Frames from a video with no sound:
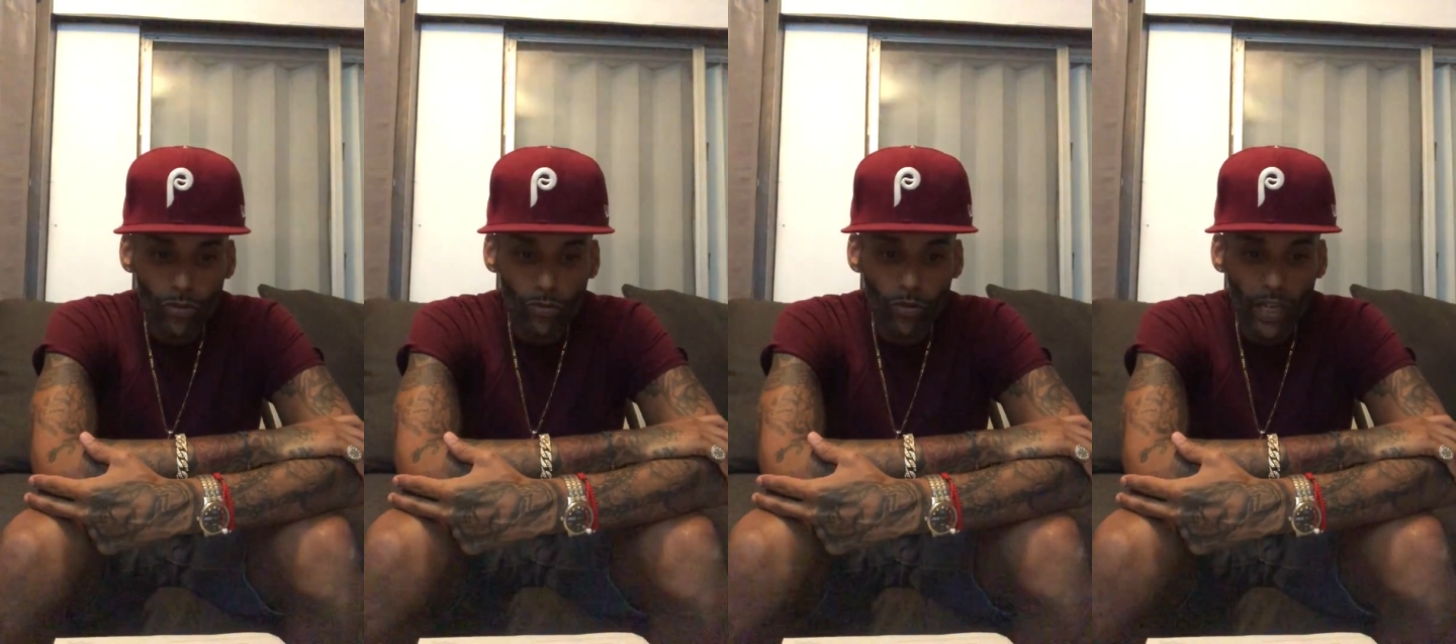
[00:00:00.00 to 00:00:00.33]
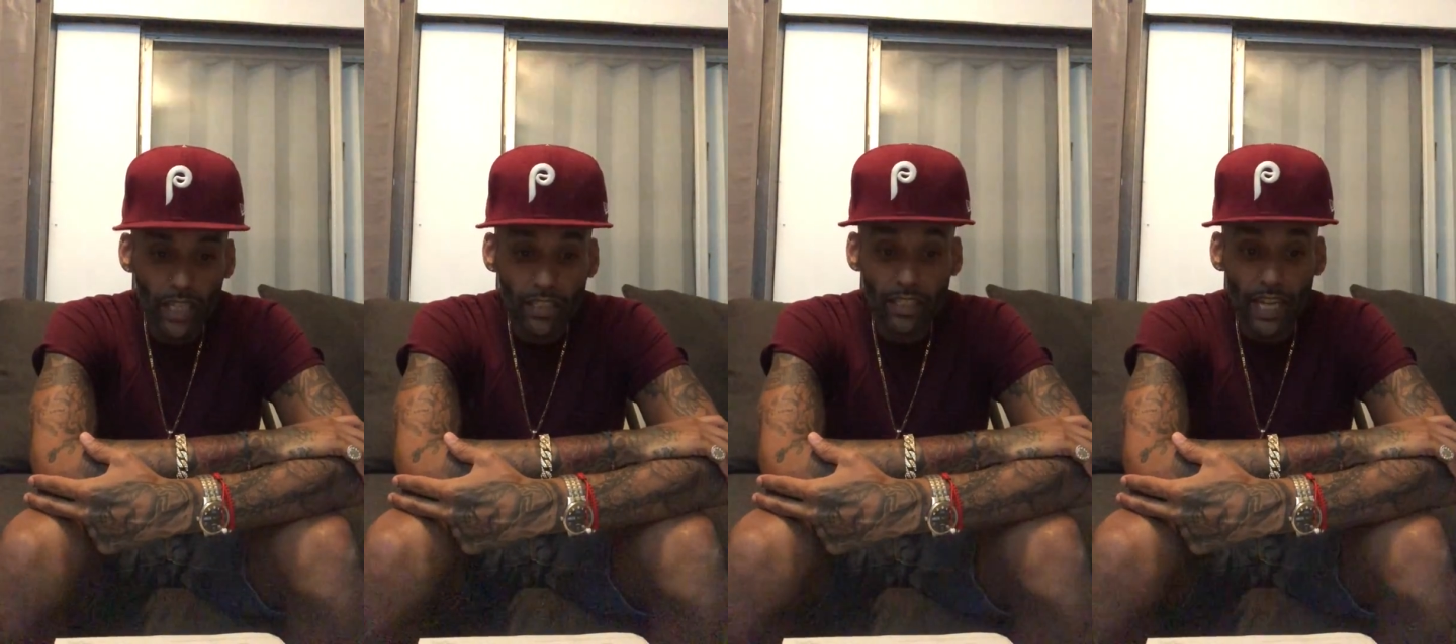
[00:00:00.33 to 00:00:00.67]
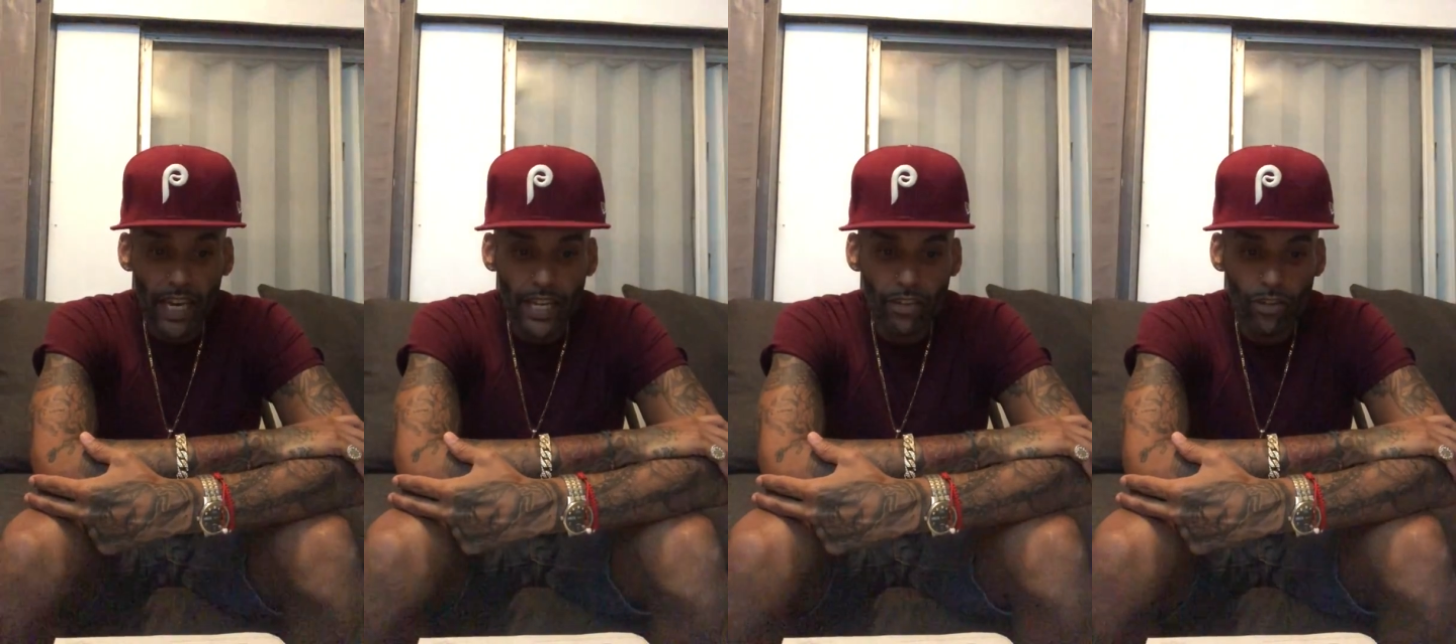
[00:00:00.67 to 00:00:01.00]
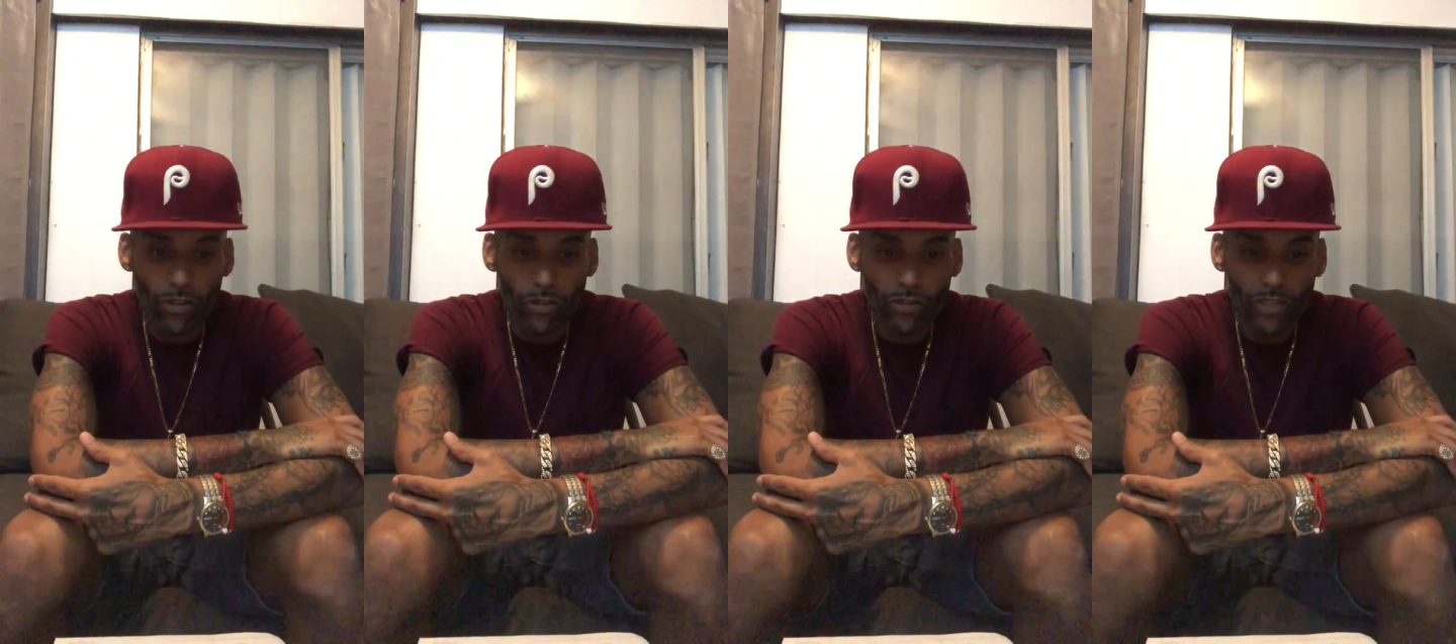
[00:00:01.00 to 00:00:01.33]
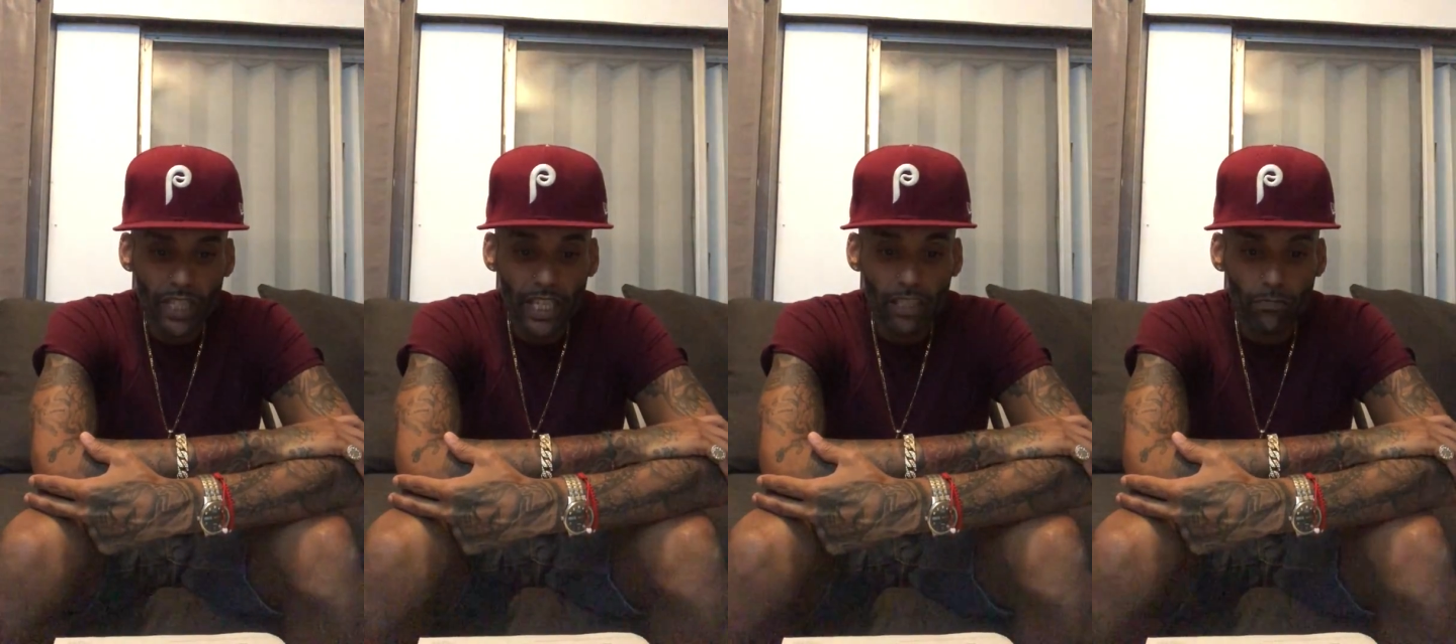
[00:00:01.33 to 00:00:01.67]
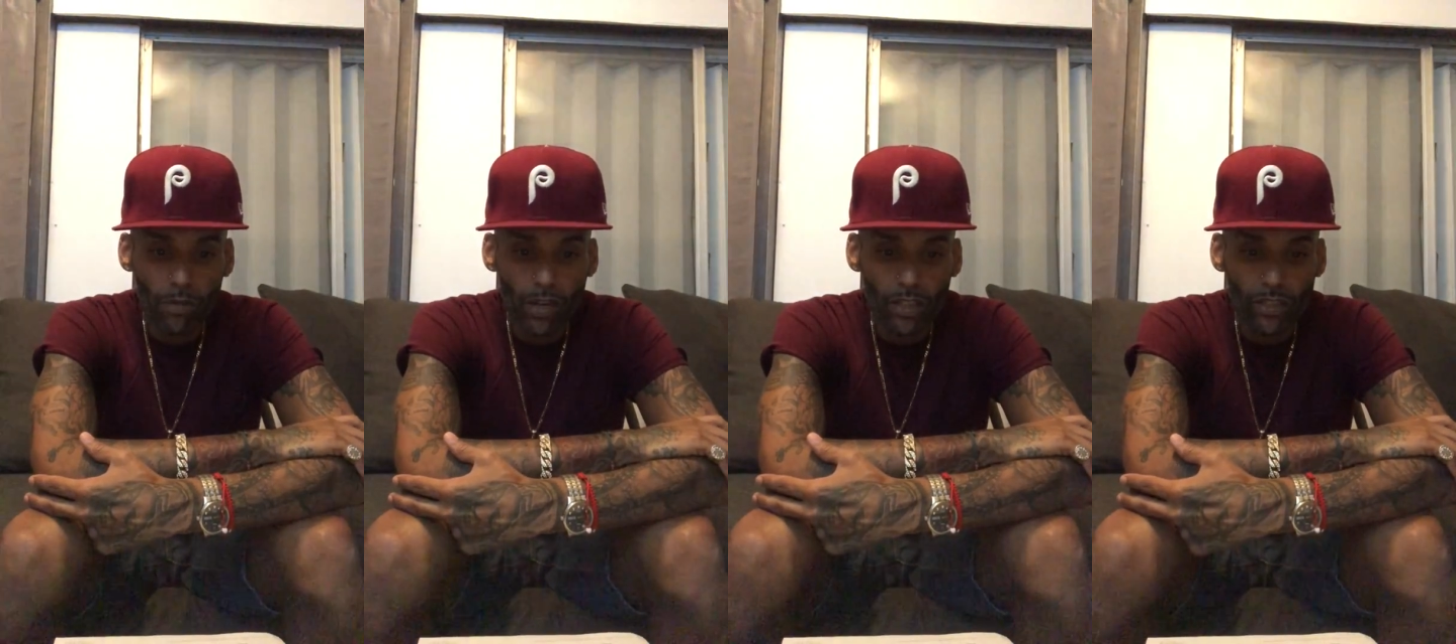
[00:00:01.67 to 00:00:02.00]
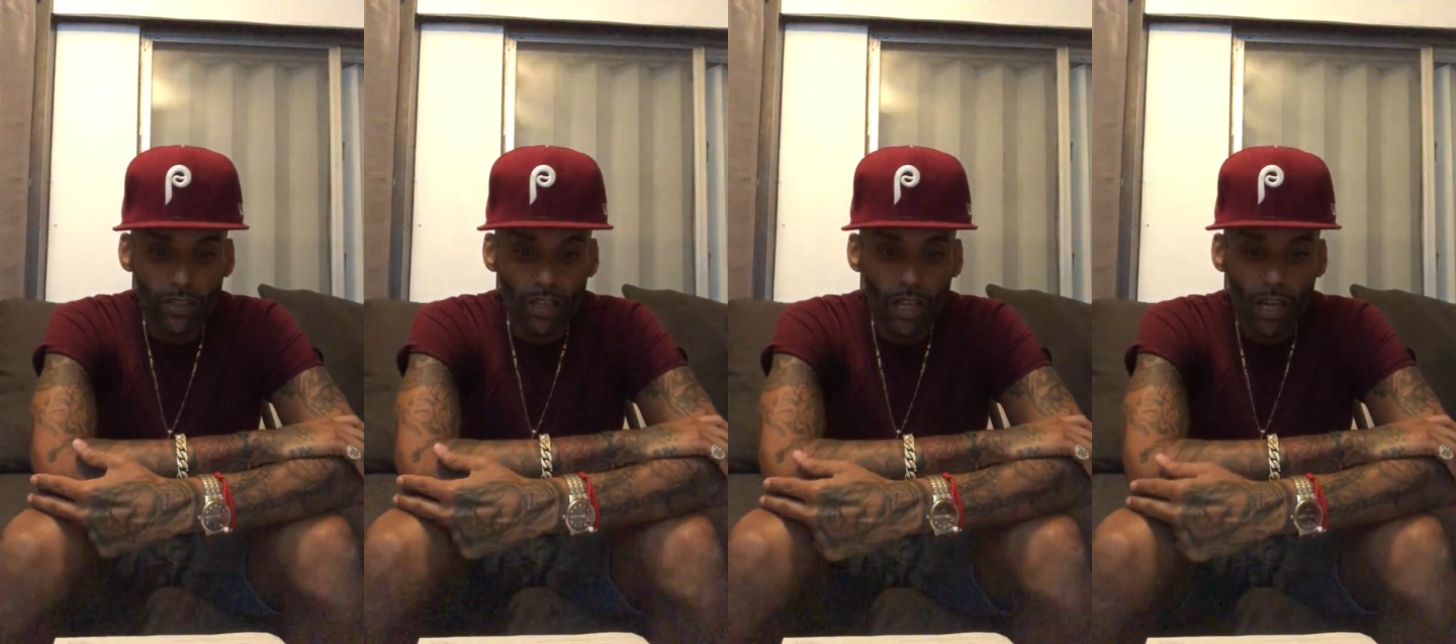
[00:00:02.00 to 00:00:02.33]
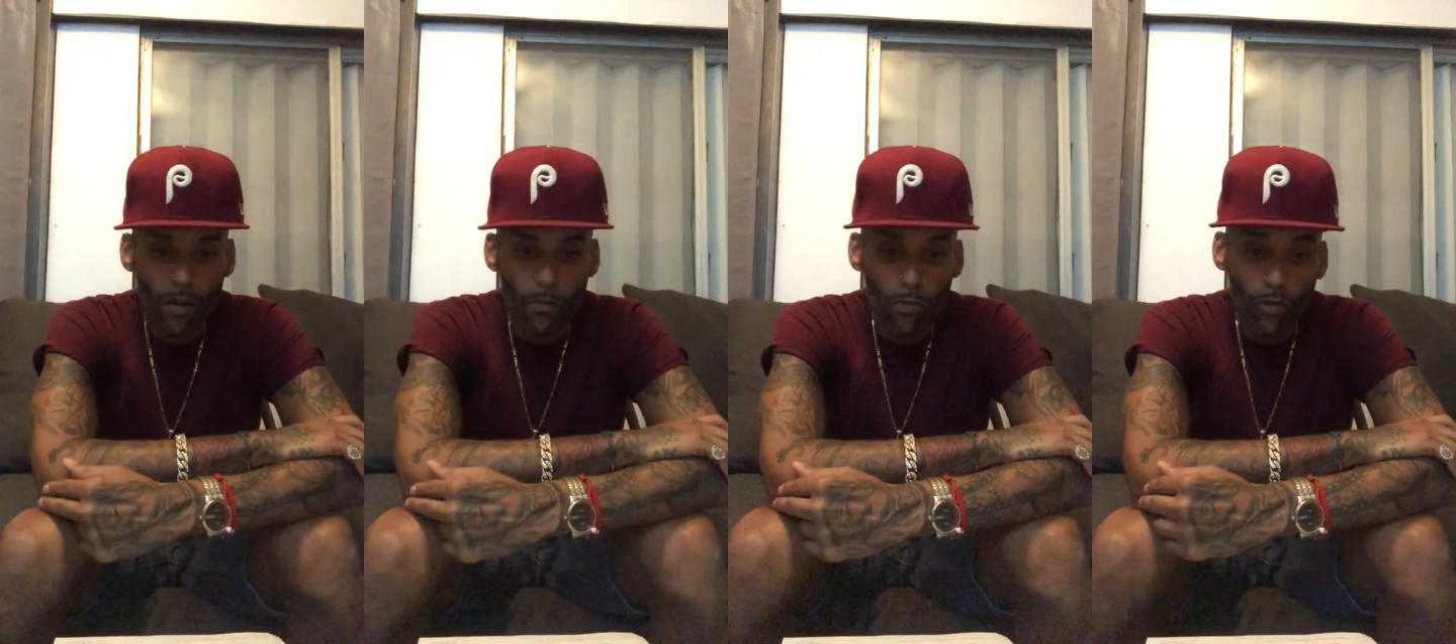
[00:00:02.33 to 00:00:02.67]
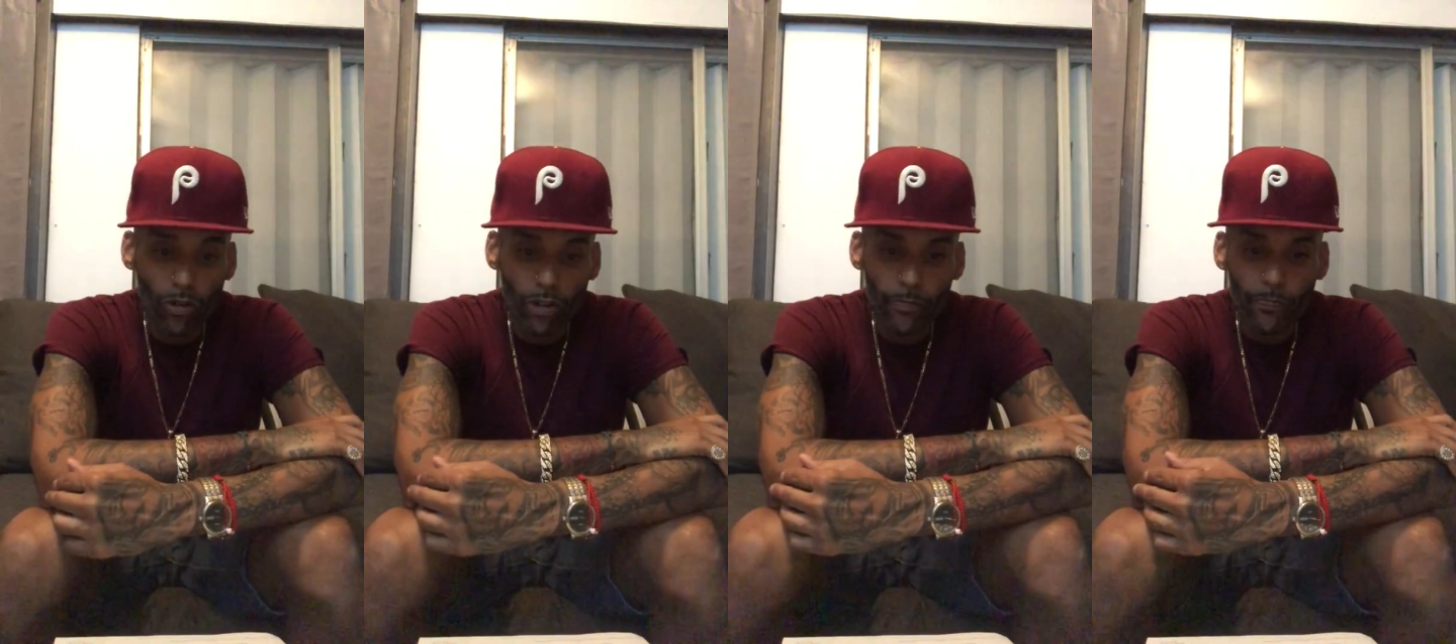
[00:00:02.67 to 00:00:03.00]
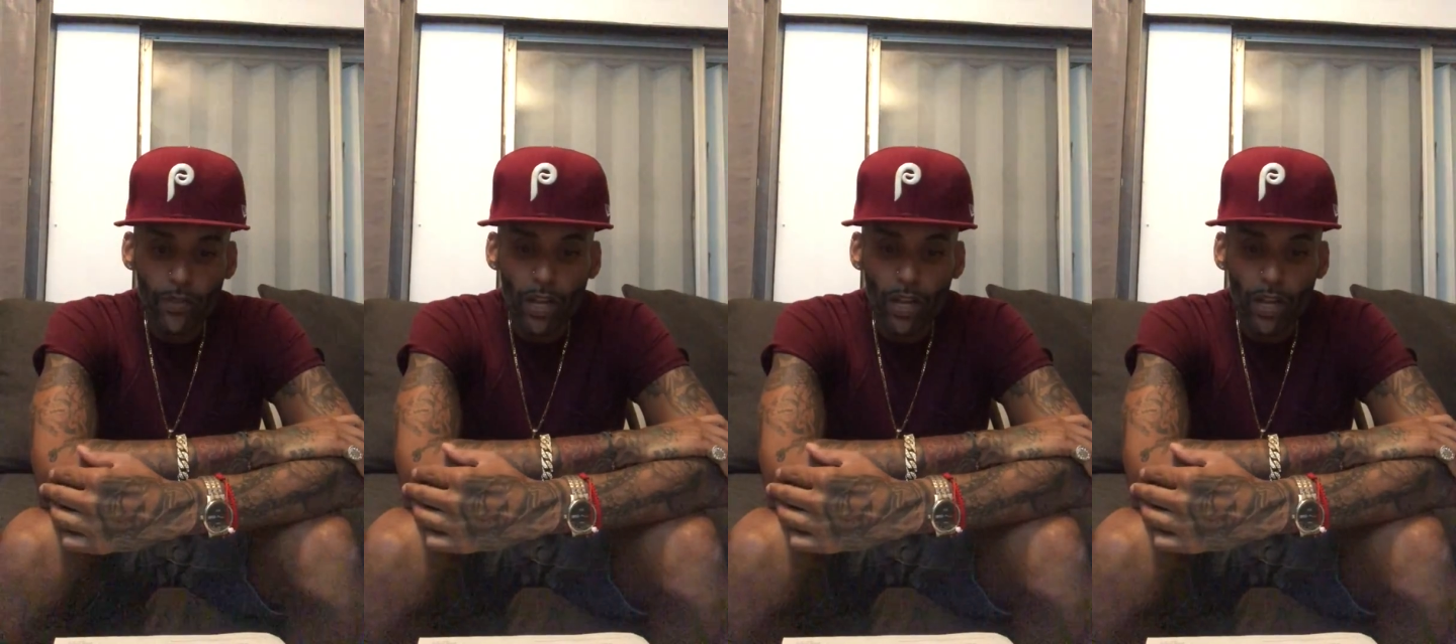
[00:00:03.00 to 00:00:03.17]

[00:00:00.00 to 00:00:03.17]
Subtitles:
to excite your taste buds more,